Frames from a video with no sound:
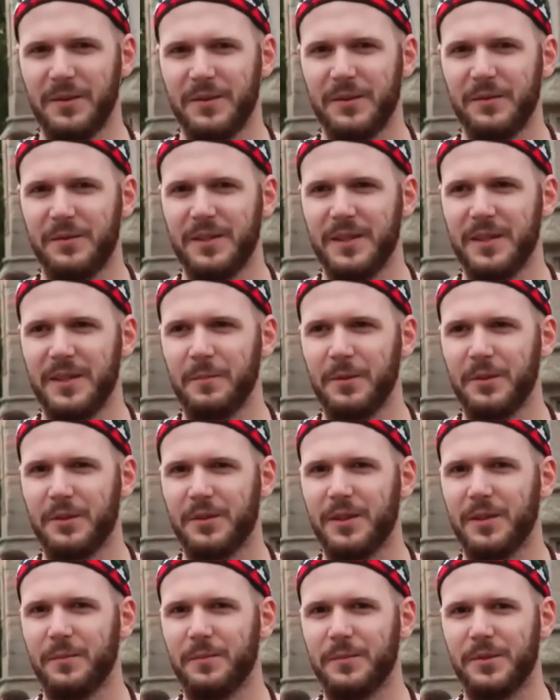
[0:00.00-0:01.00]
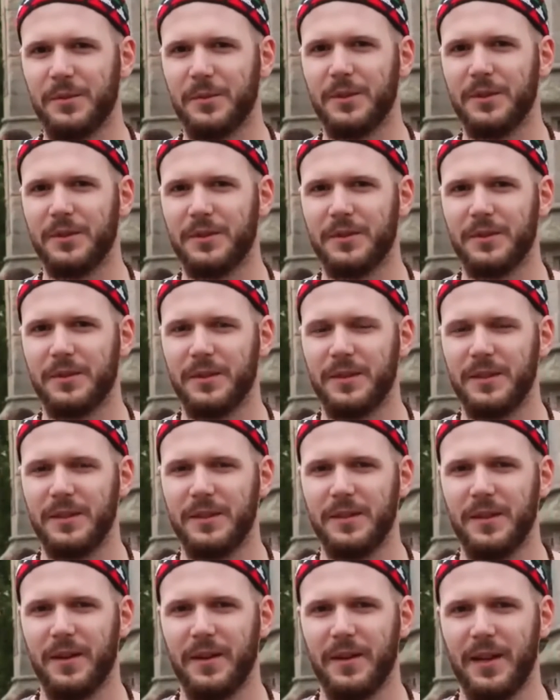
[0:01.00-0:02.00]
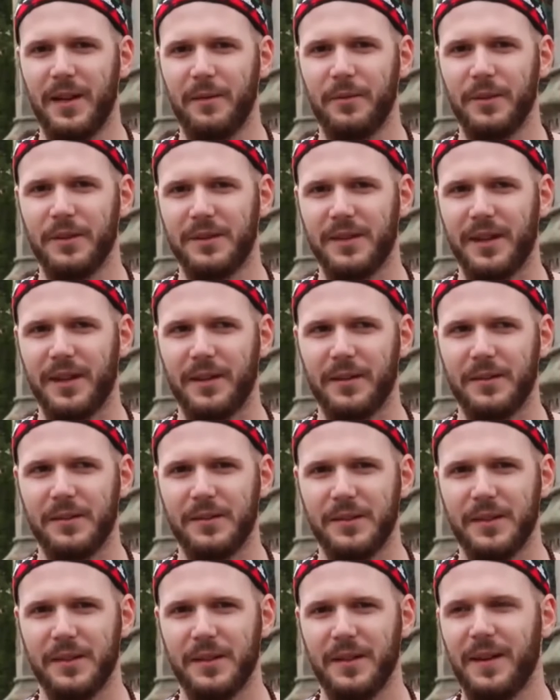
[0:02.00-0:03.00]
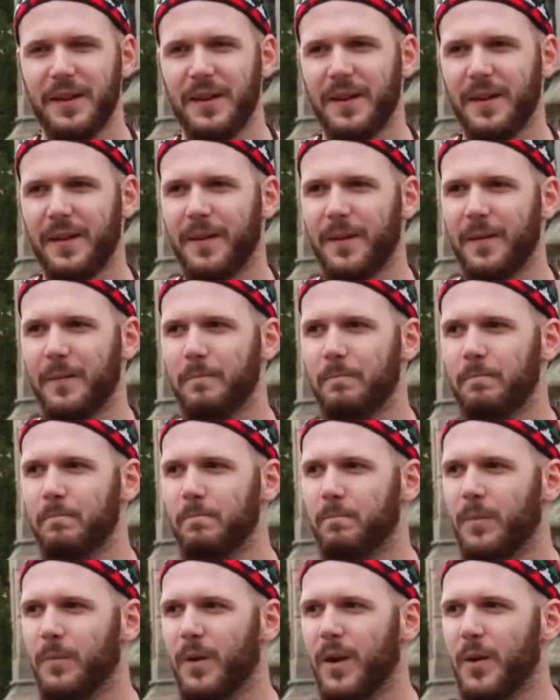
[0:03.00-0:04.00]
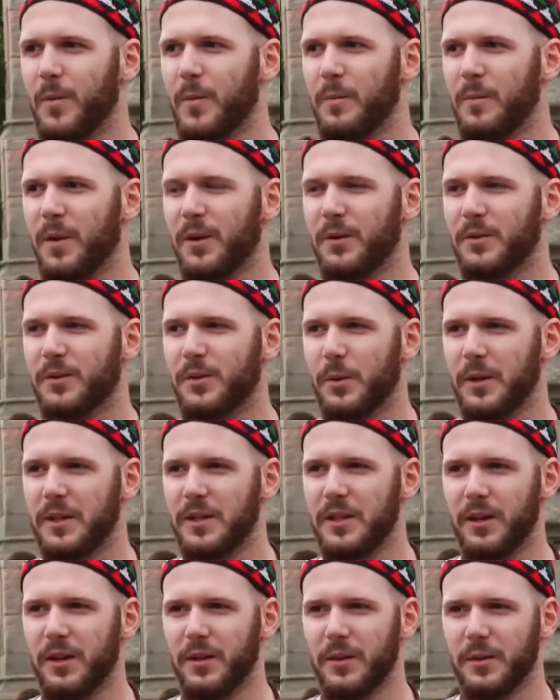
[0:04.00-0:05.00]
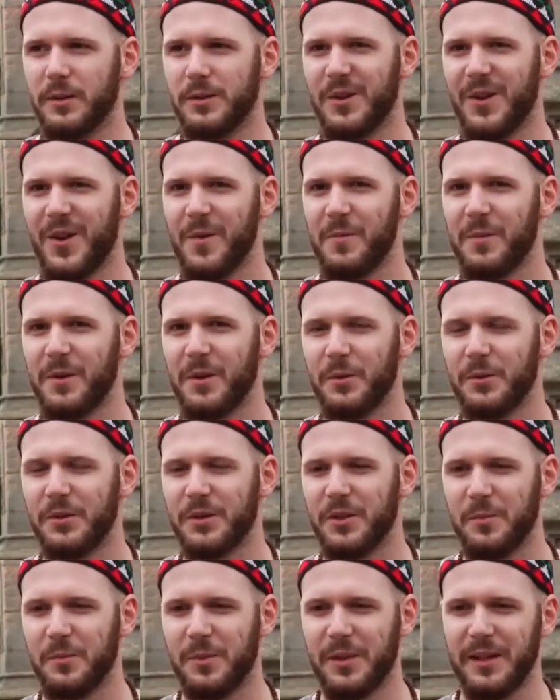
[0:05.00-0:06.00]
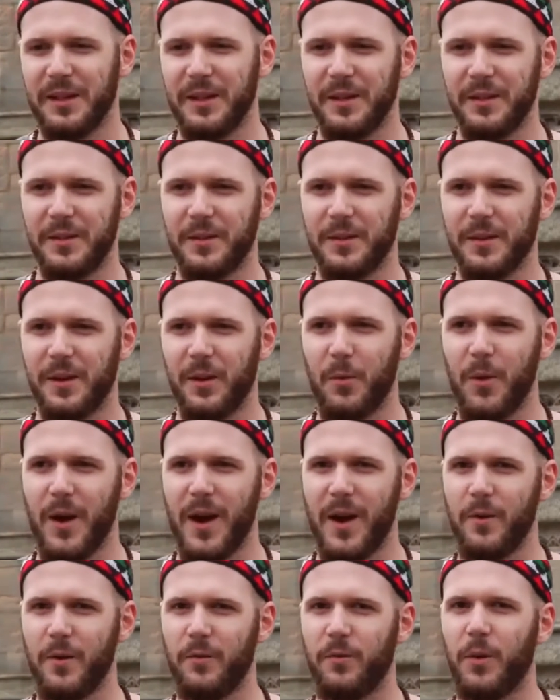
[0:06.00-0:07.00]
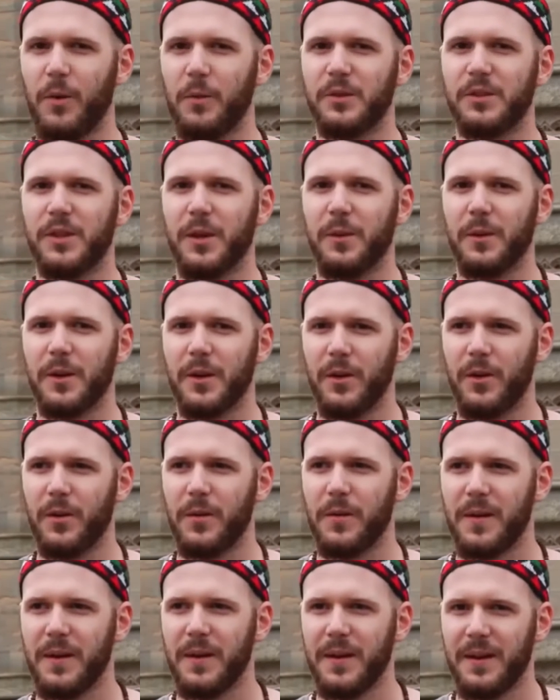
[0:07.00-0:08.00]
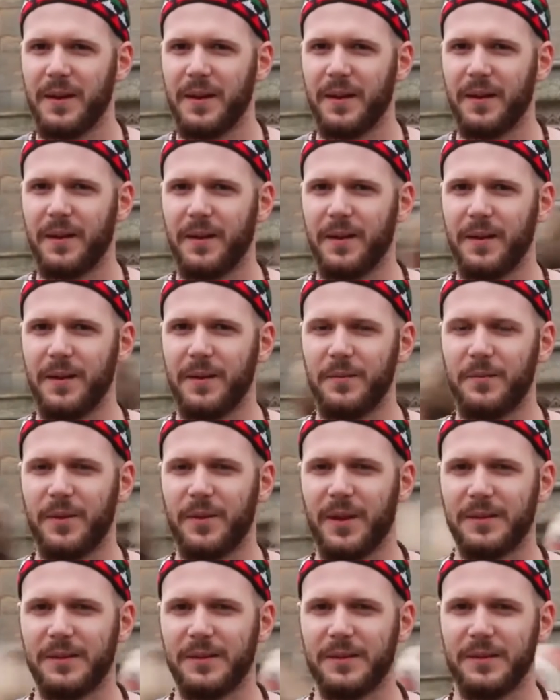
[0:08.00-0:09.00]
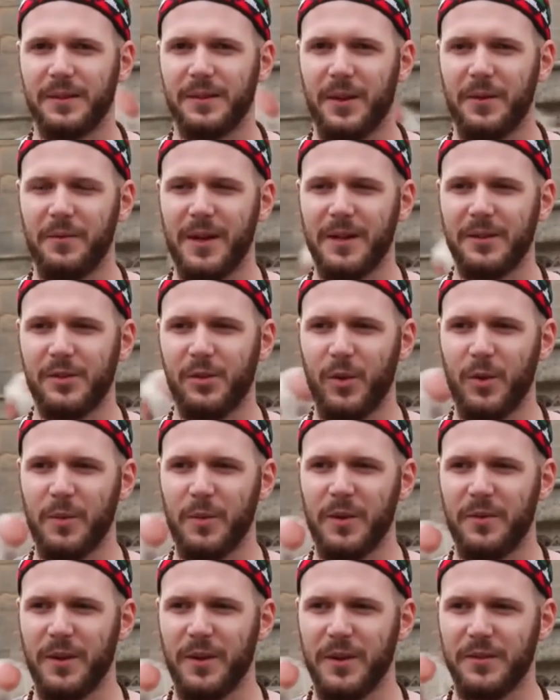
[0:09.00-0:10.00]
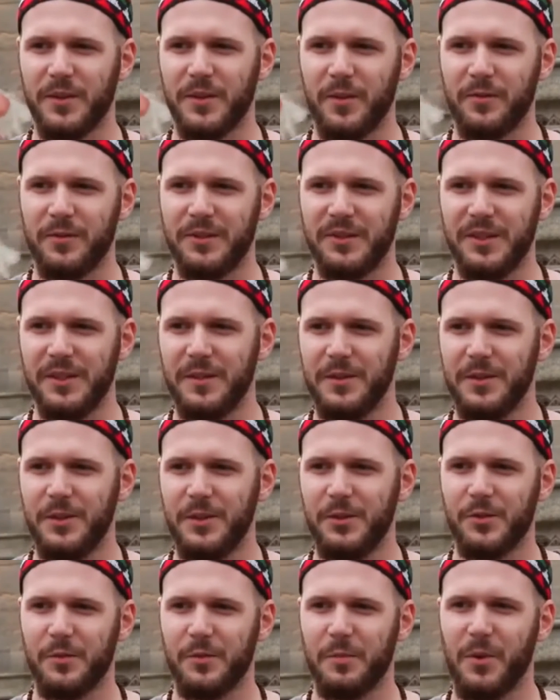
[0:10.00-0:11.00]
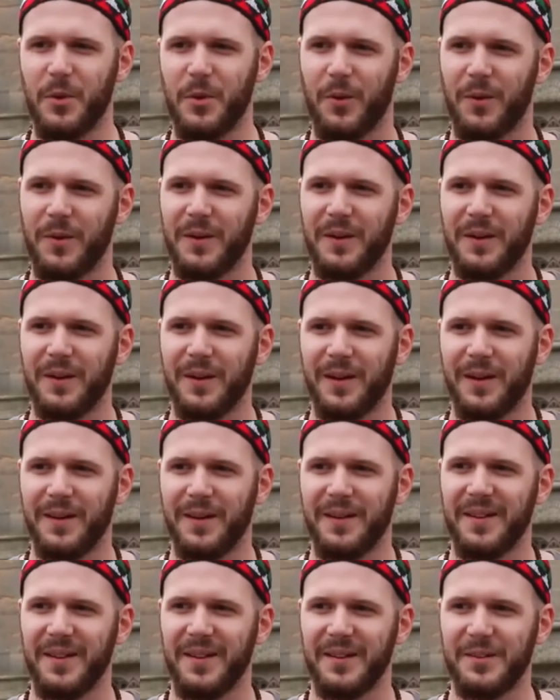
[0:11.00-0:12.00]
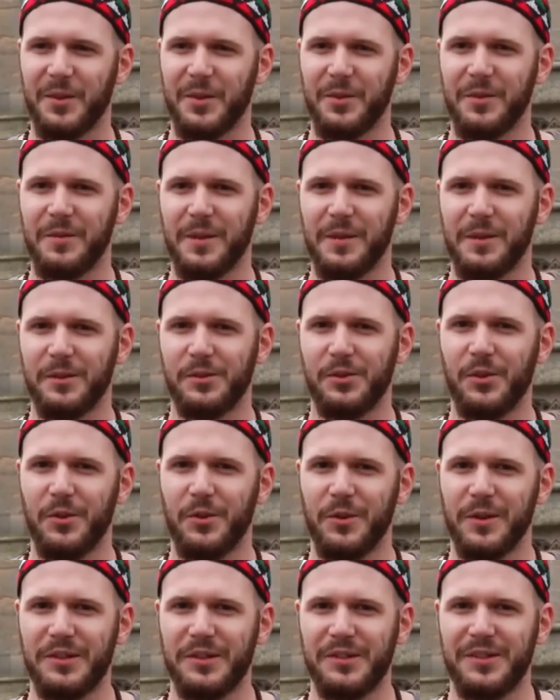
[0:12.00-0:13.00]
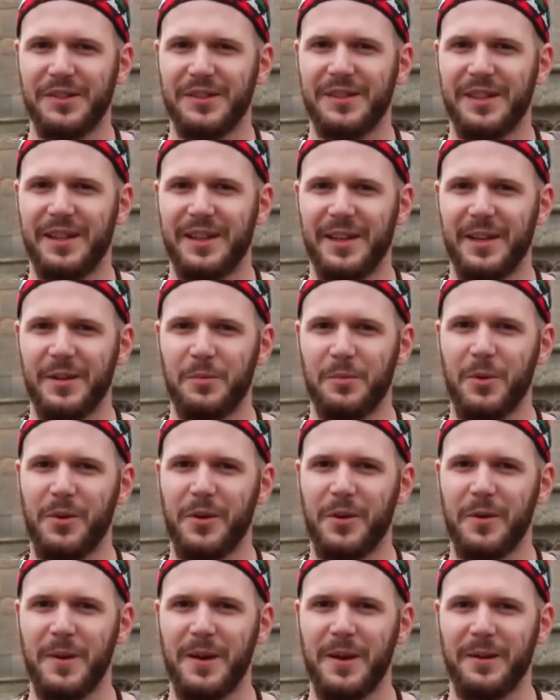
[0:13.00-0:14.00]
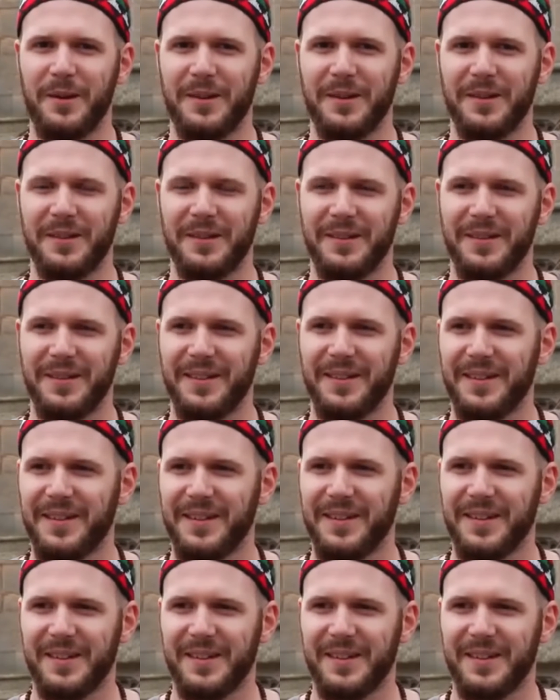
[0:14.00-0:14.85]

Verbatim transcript: experience of seeing Muslims was the 9 11 attacks. Um, I remember I was quite young at the time and I wasn't completely aware of what was going on. Uh, in fact, I ran to one of my friends after seeing the news report and uh, I told him that the tourists had declared war in America